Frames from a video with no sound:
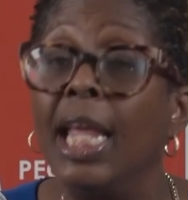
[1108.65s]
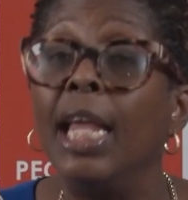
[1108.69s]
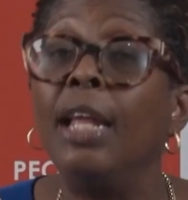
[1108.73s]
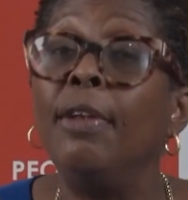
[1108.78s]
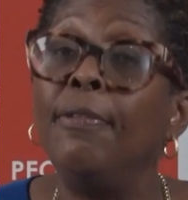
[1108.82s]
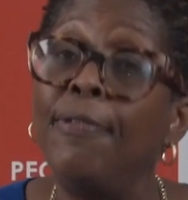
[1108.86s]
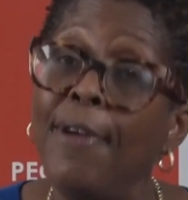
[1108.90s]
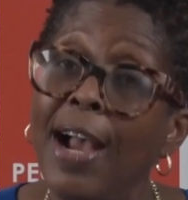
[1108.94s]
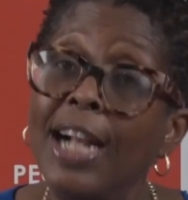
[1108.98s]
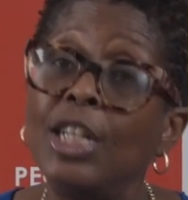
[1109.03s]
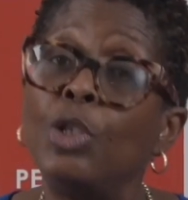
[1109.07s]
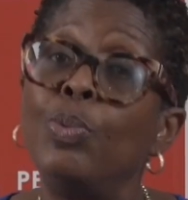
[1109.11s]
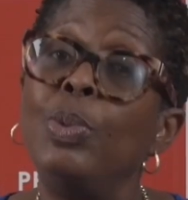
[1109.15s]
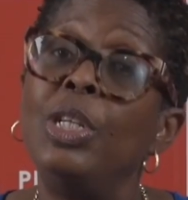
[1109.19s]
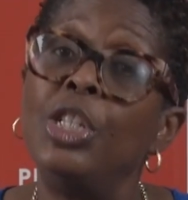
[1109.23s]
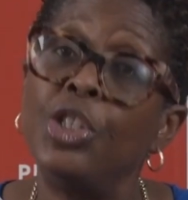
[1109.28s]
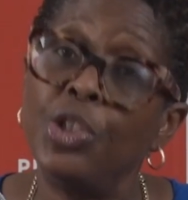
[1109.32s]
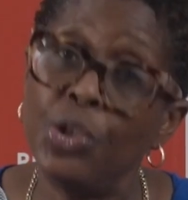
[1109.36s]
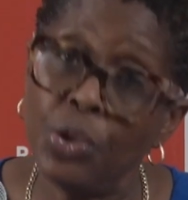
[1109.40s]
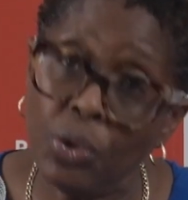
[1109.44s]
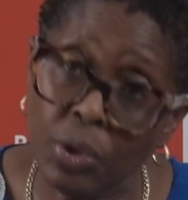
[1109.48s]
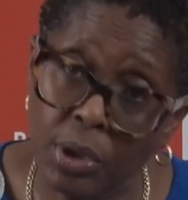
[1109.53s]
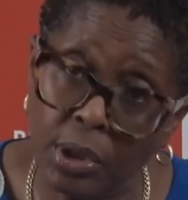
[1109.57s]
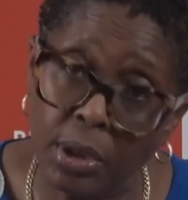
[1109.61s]
In fact, we
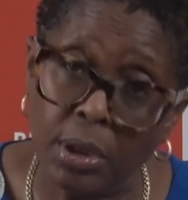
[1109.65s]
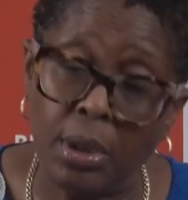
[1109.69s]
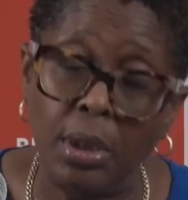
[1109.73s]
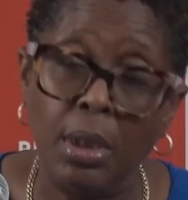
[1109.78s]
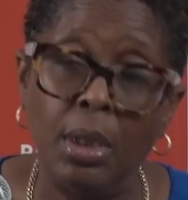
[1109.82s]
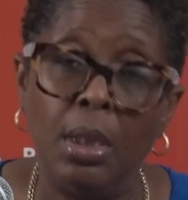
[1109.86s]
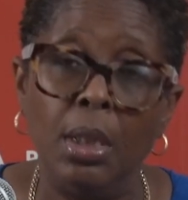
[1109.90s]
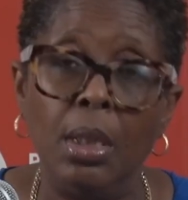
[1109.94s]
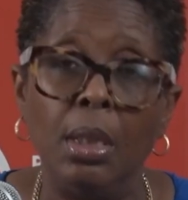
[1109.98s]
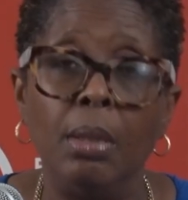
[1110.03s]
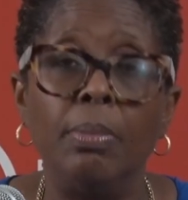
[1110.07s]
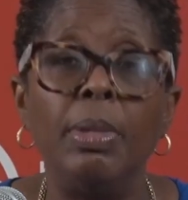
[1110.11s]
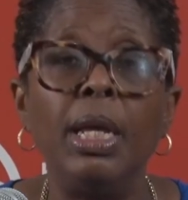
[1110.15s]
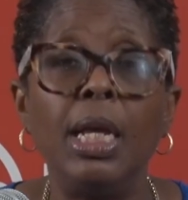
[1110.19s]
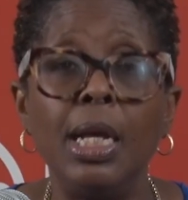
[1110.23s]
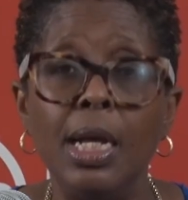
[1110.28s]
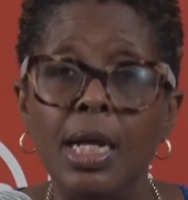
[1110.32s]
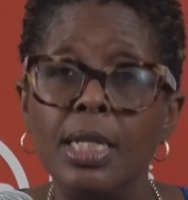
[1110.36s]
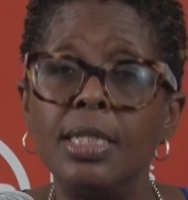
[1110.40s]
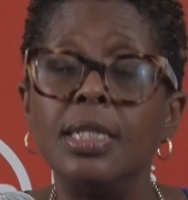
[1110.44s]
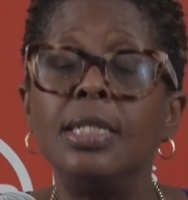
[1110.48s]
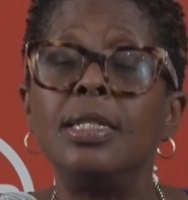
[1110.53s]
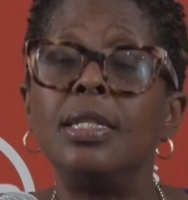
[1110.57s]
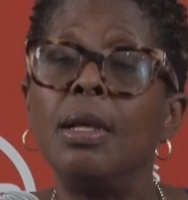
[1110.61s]
should,
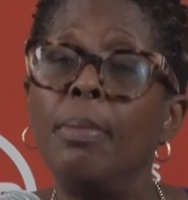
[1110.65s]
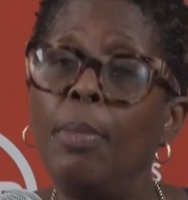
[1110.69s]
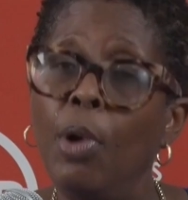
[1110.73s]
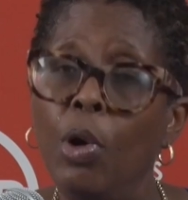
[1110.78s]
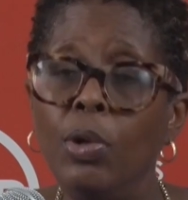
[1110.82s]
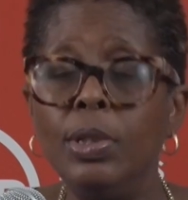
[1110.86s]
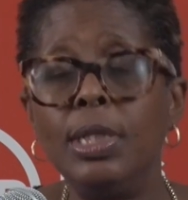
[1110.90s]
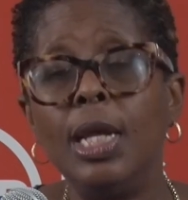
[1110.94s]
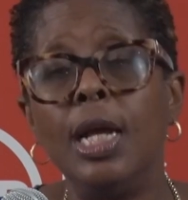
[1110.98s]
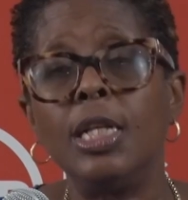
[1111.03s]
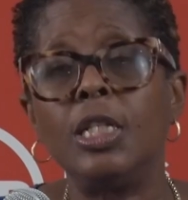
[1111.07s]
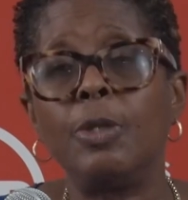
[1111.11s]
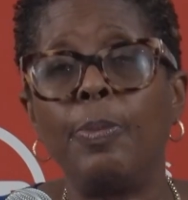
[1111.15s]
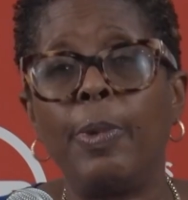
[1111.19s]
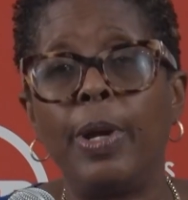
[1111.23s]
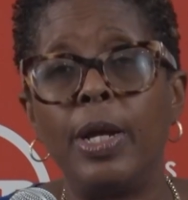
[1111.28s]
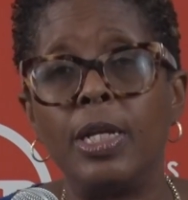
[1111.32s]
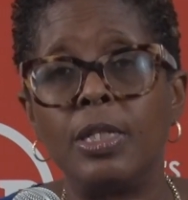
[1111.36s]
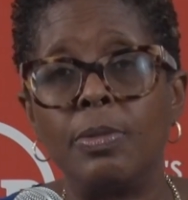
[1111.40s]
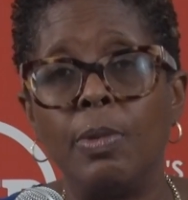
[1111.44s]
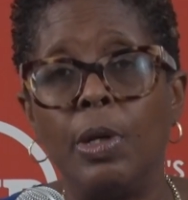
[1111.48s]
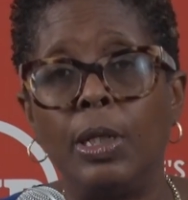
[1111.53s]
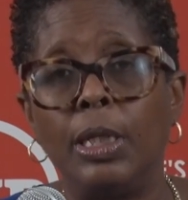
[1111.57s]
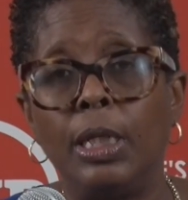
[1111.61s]
because it's about
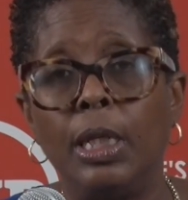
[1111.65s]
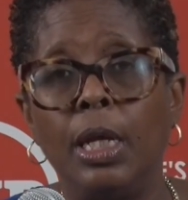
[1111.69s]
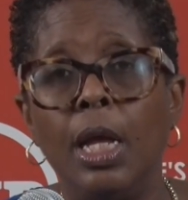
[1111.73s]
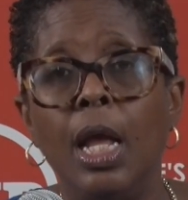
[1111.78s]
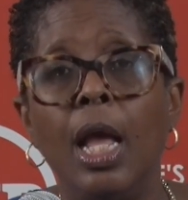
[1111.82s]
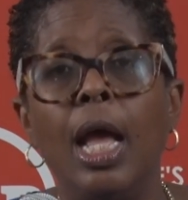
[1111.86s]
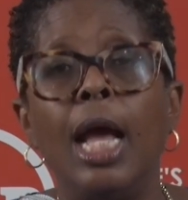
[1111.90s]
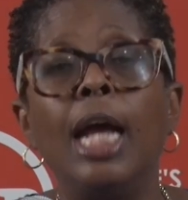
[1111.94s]
taxpayers' money,